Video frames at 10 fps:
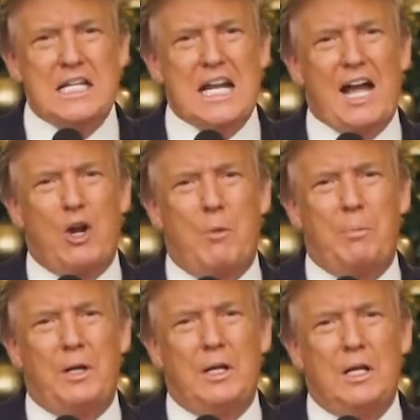not
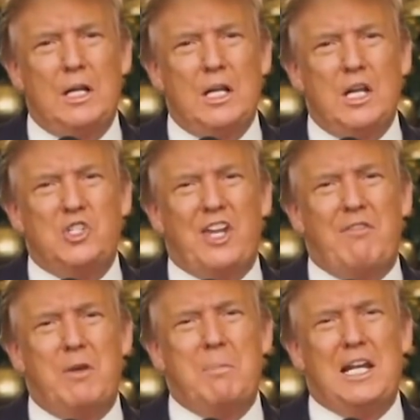open.
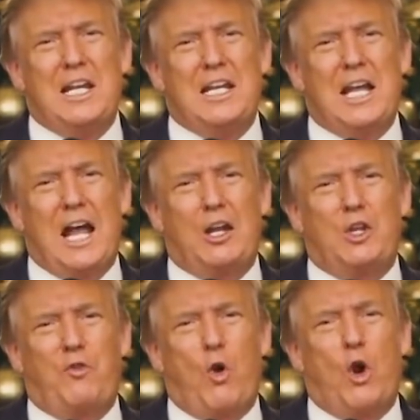$7 million
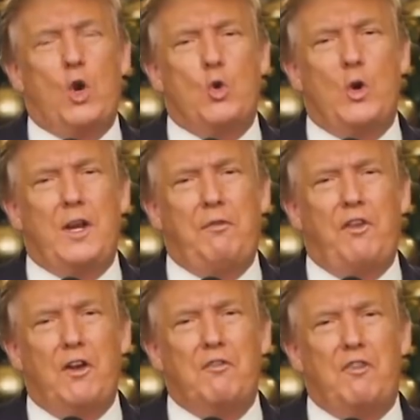for
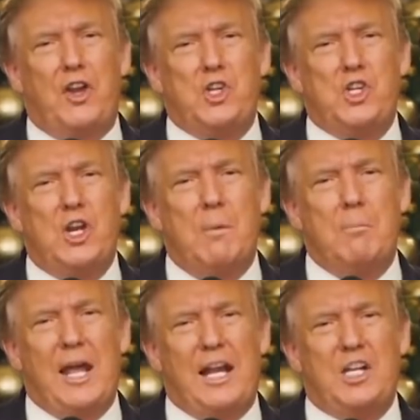reef fish
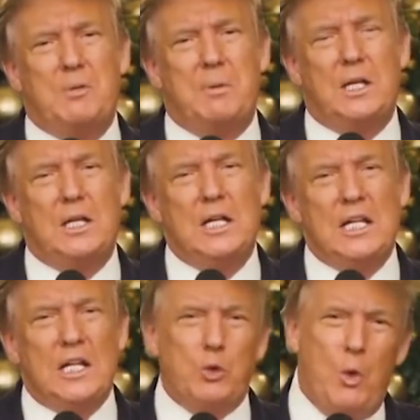management,
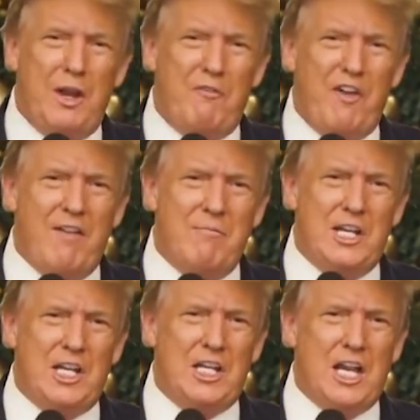$25
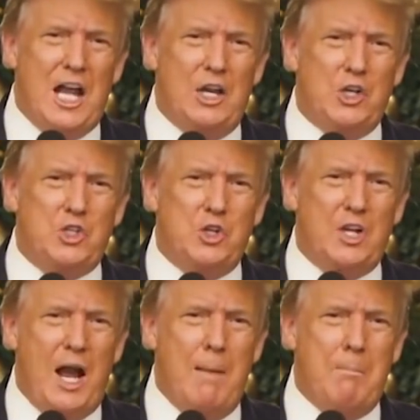million to
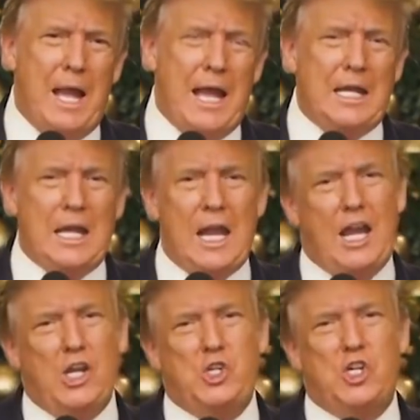combat
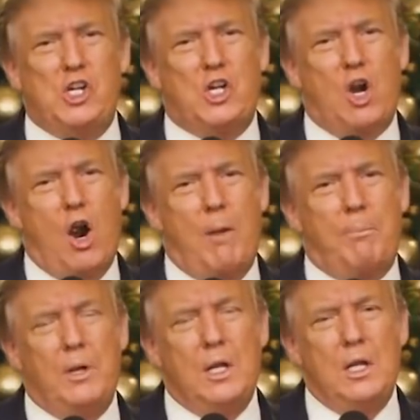Asian
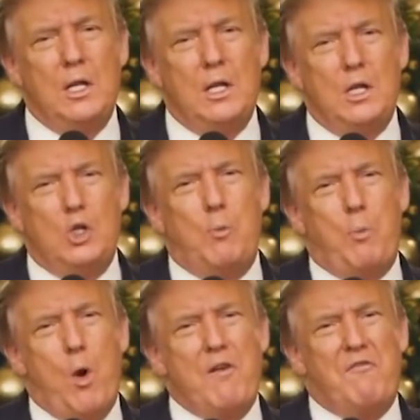carp,
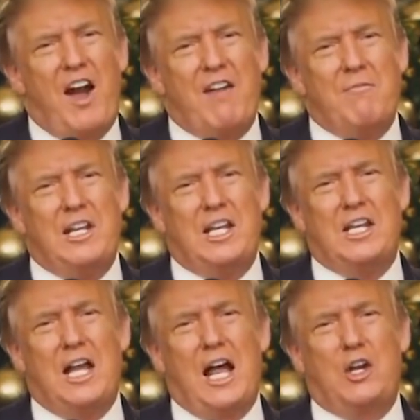$2.5
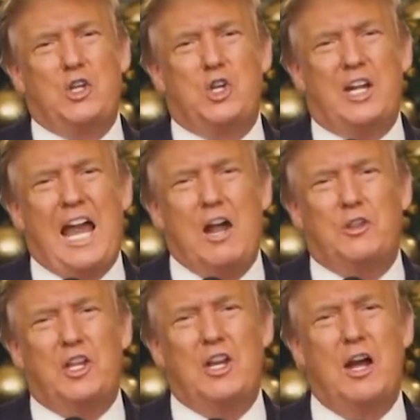million to
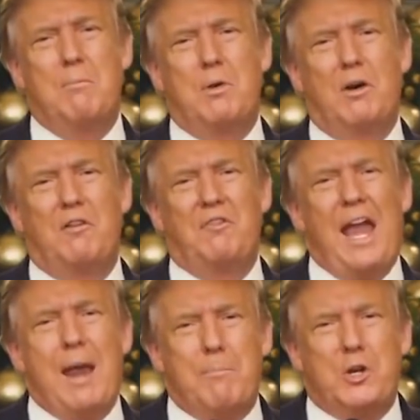count the number of
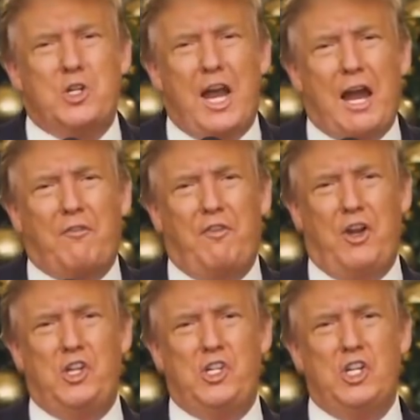amberjack
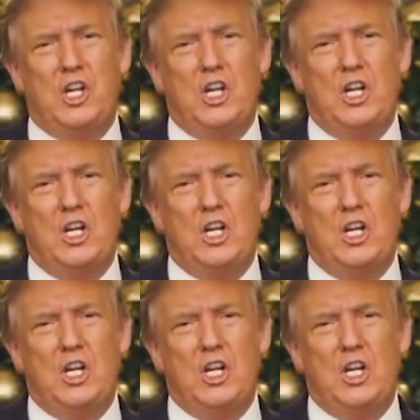fish